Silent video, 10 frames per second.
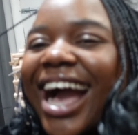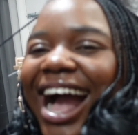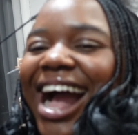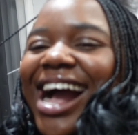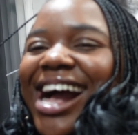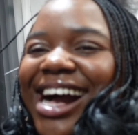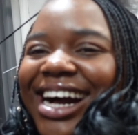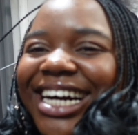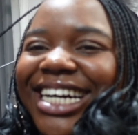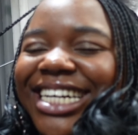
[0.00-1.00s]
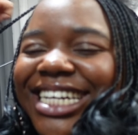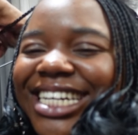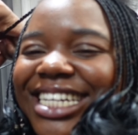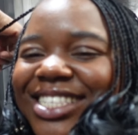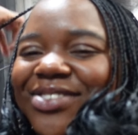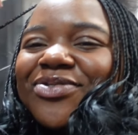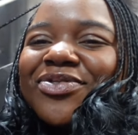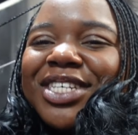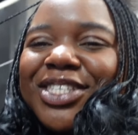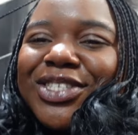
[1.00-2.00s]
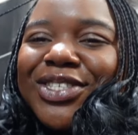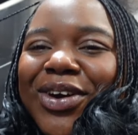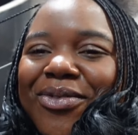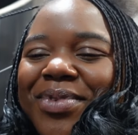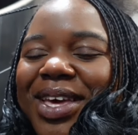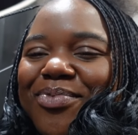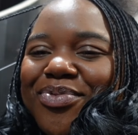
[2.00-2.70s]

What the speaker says: Guys, V just got me a